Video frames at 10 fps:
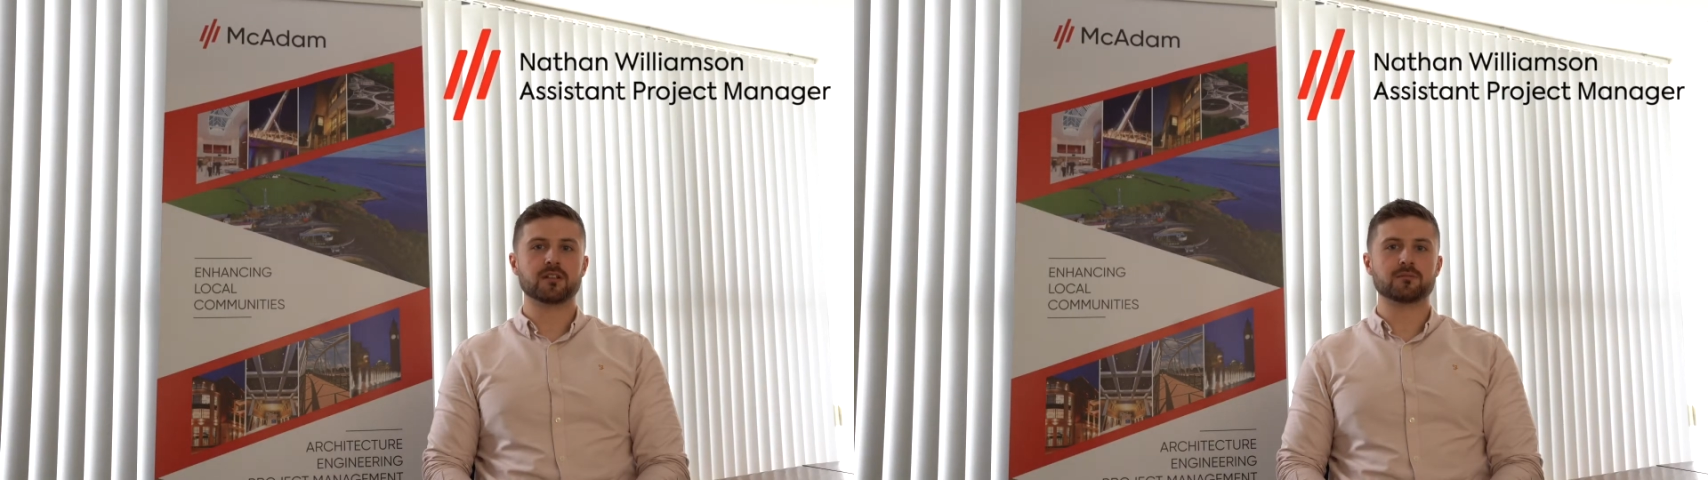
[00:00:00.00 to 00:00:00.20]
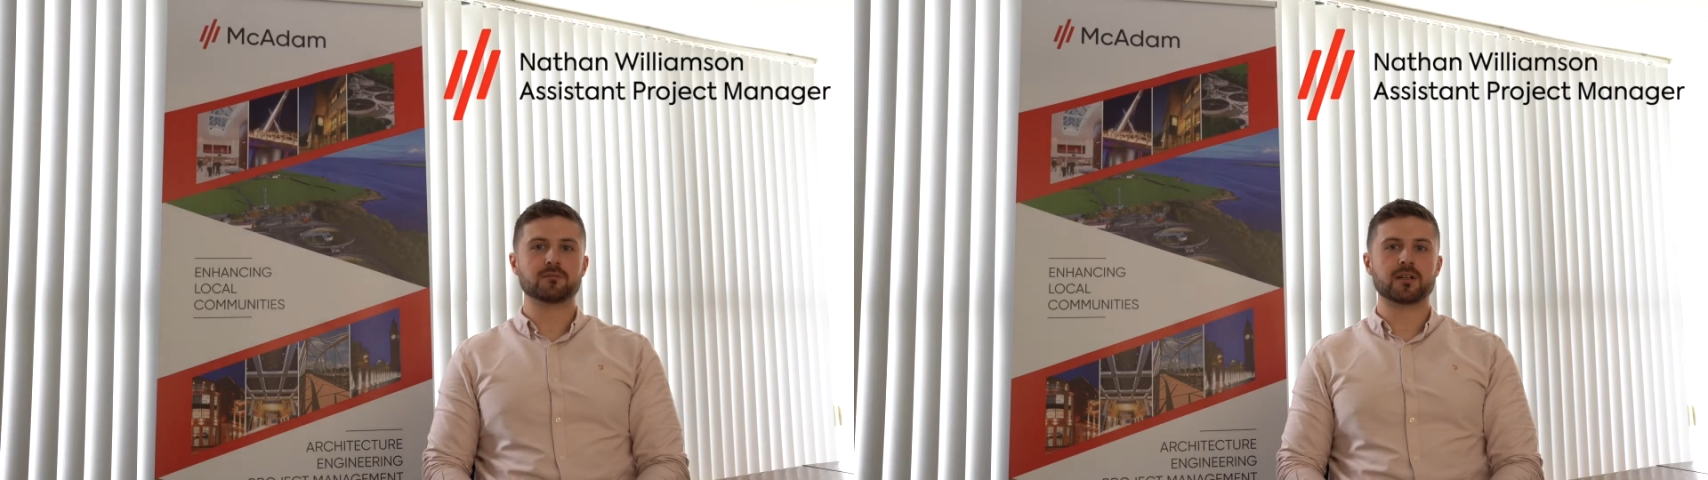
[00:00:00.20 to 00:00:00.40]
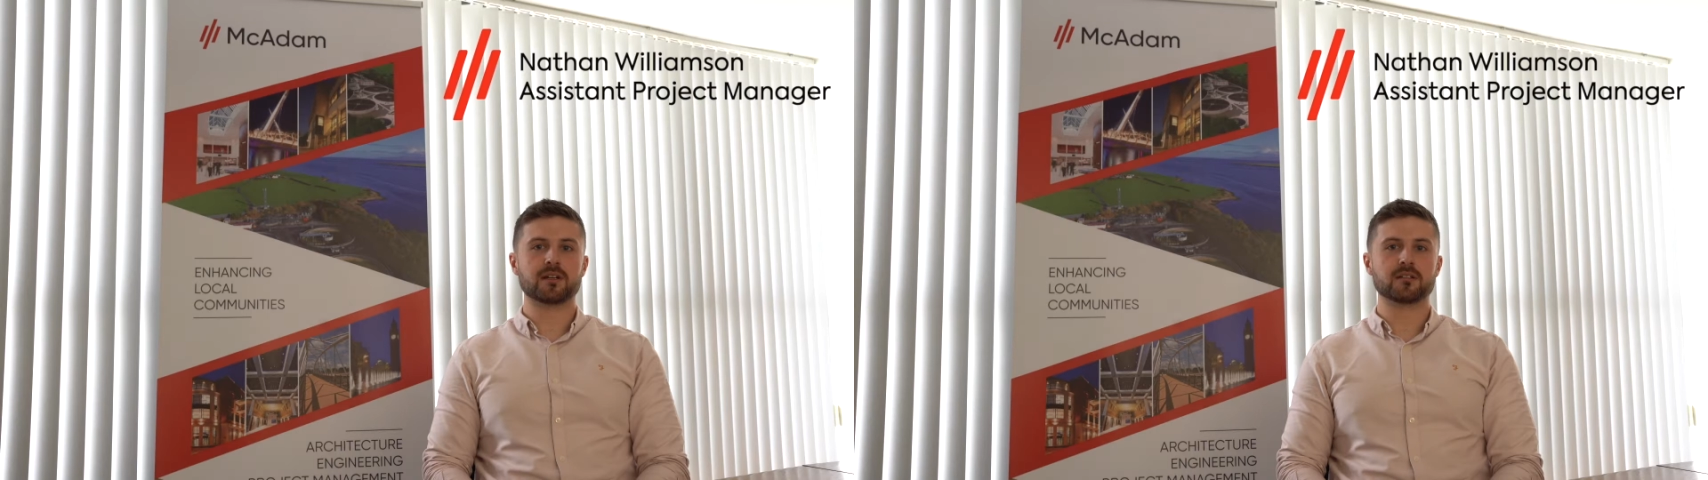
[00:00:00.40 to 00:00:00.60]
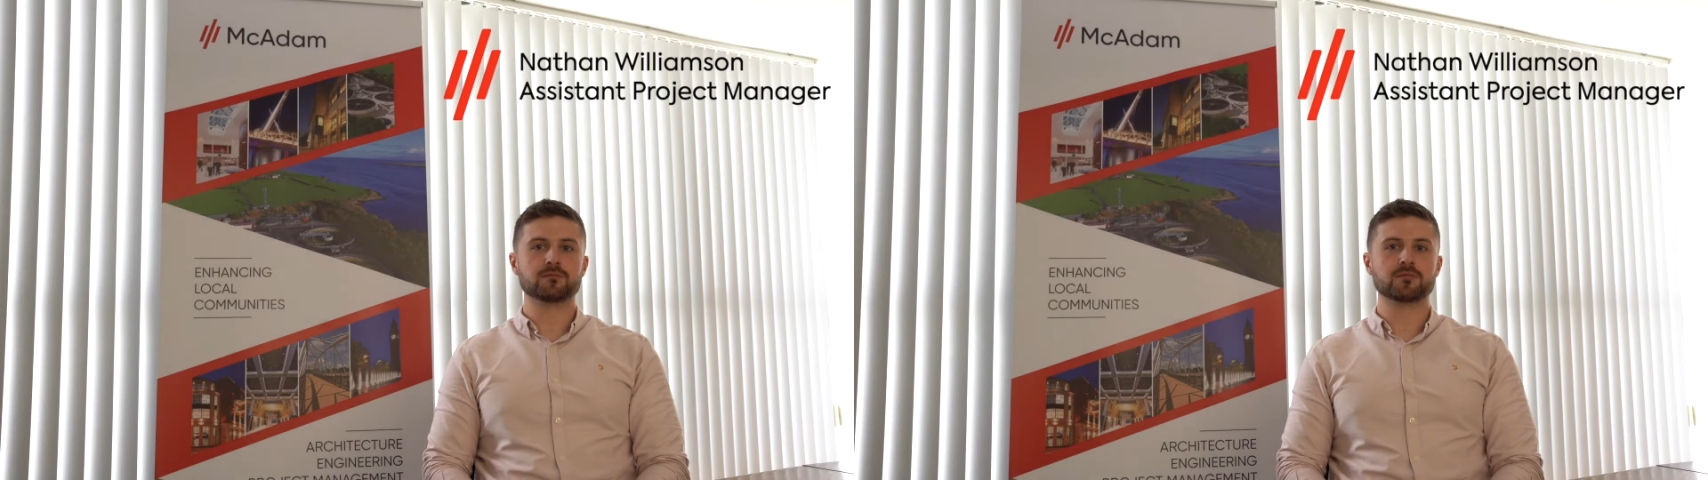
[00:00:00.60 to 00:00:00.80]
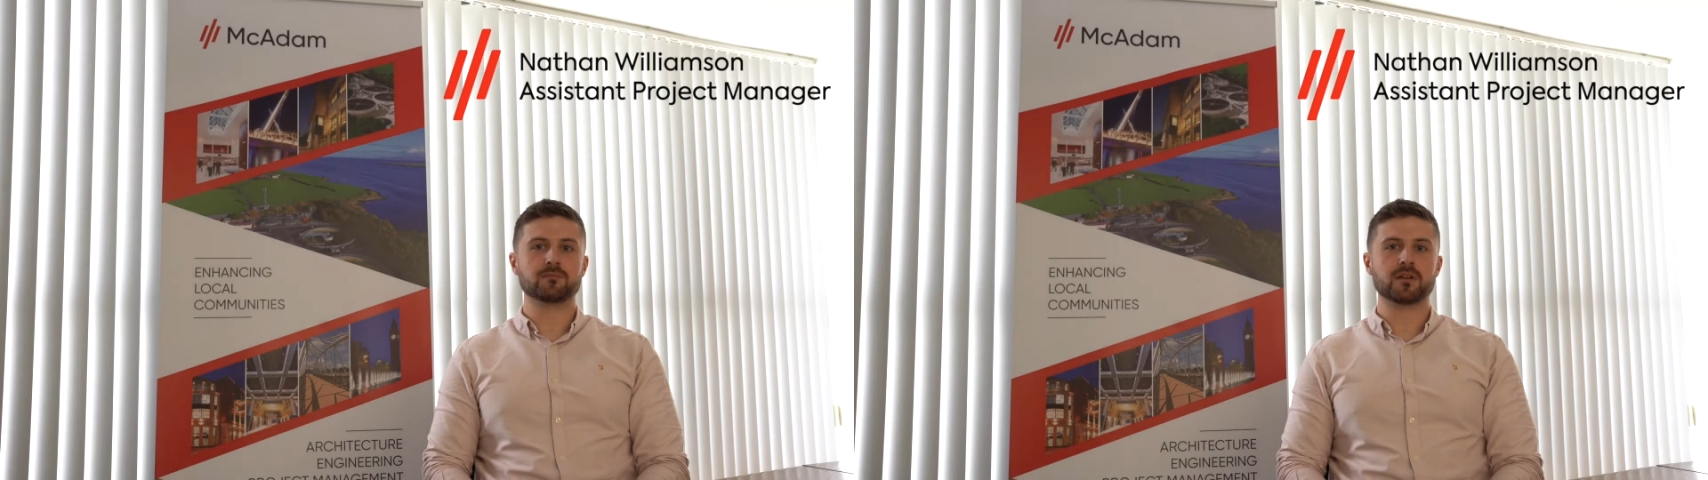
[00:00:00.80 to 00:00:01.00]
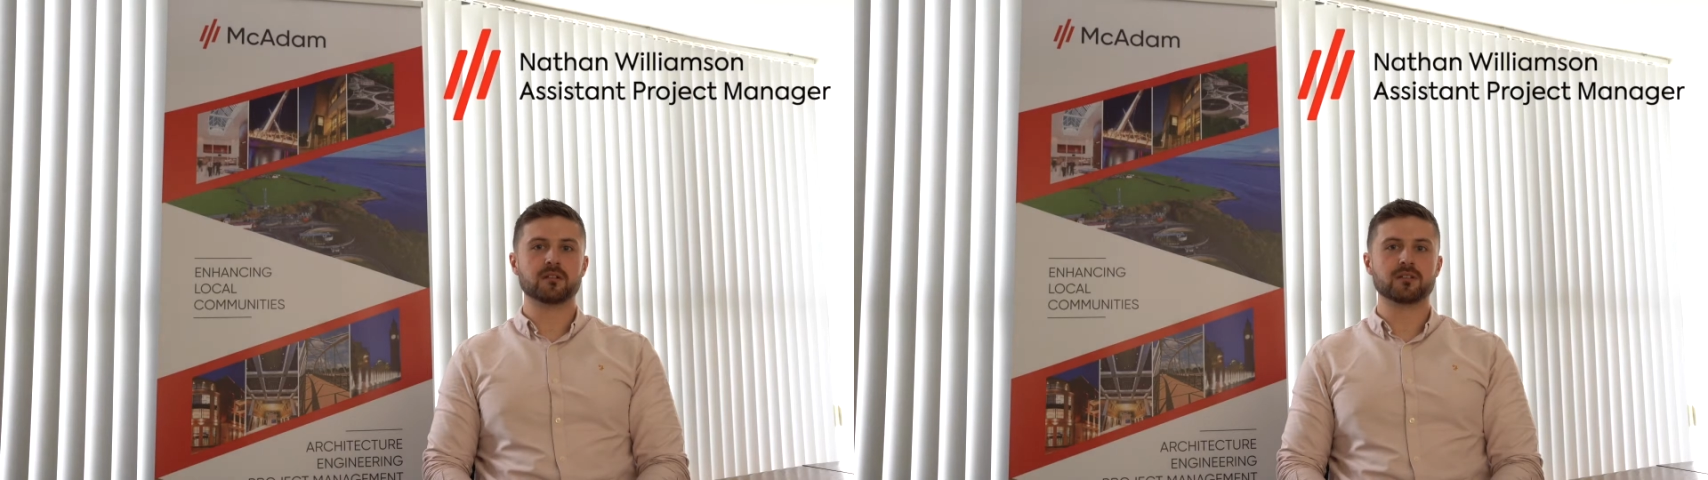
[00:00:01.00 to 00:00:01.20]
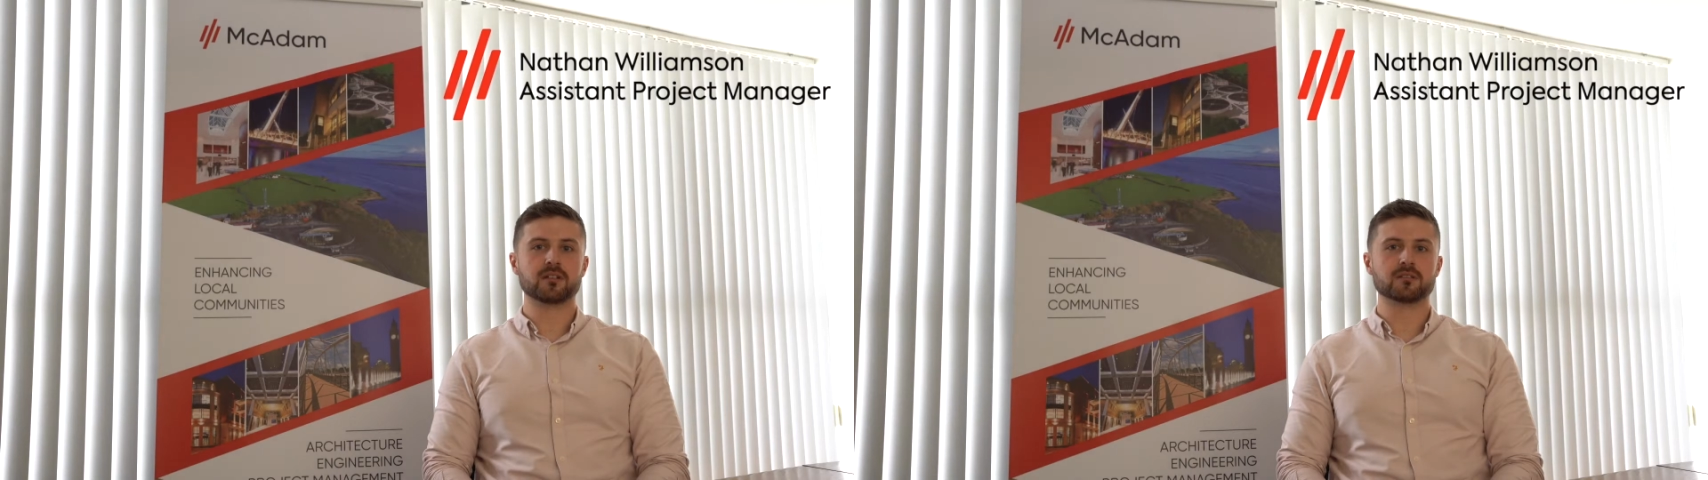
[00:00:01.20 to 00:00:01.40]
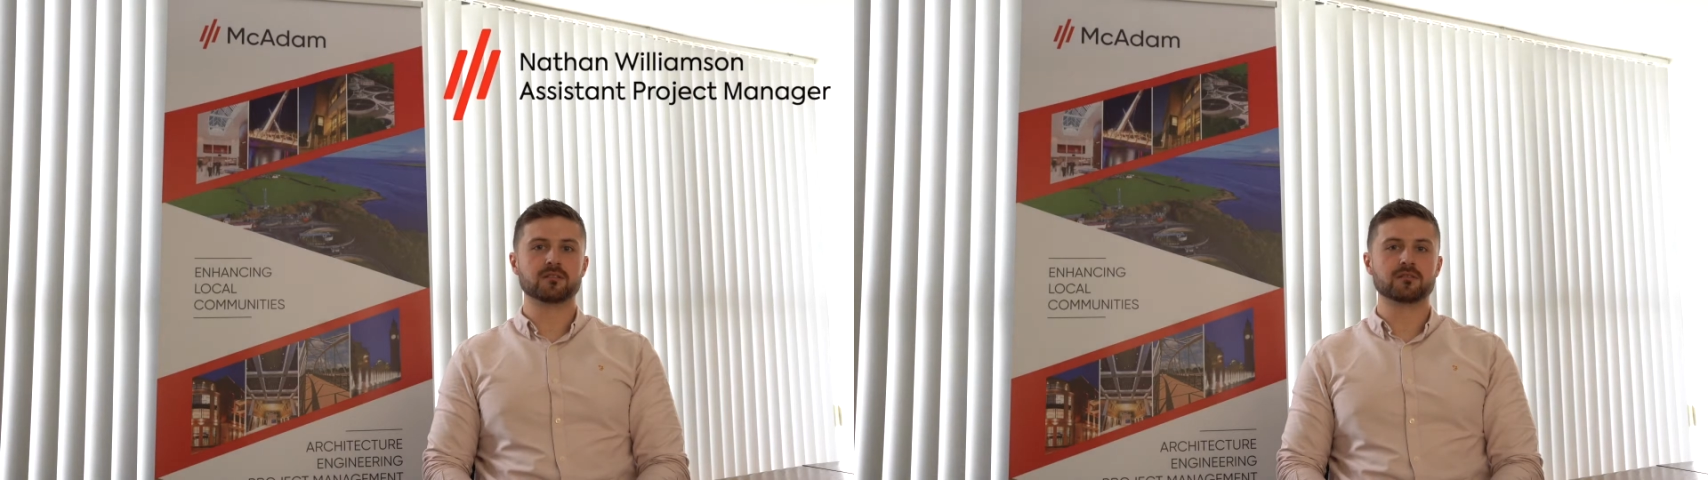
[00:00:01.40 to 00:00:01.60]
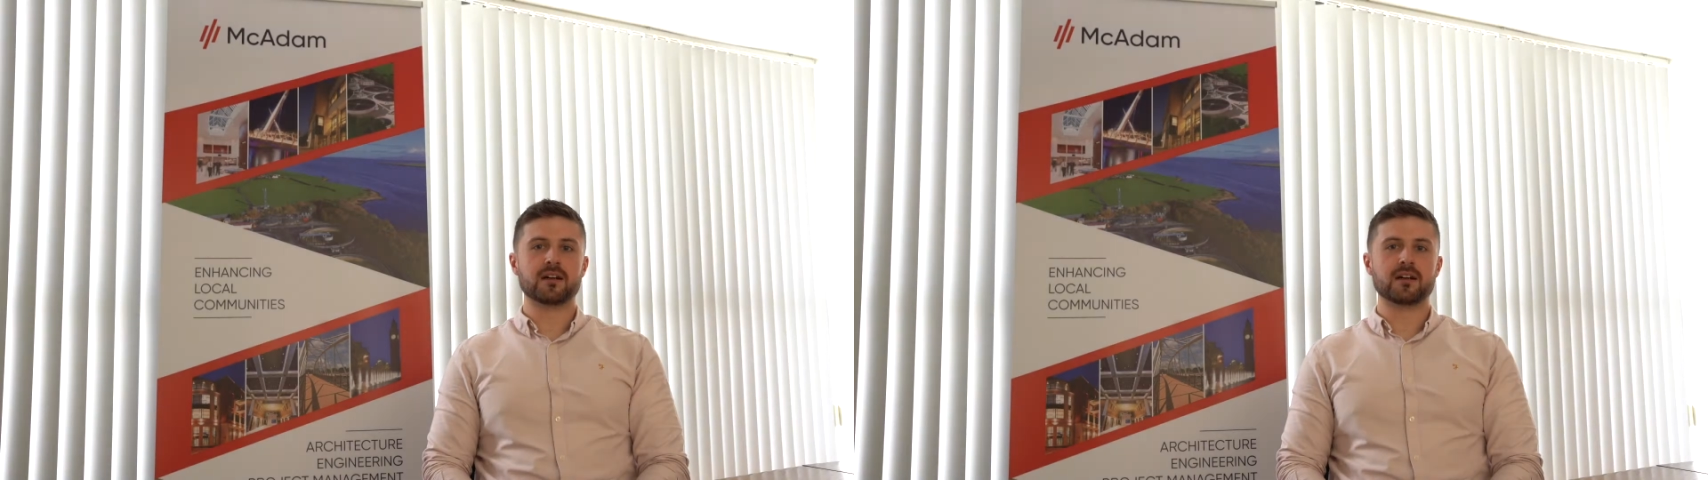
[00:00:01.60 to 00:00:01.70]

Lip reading: at Pick Adams, Belfast.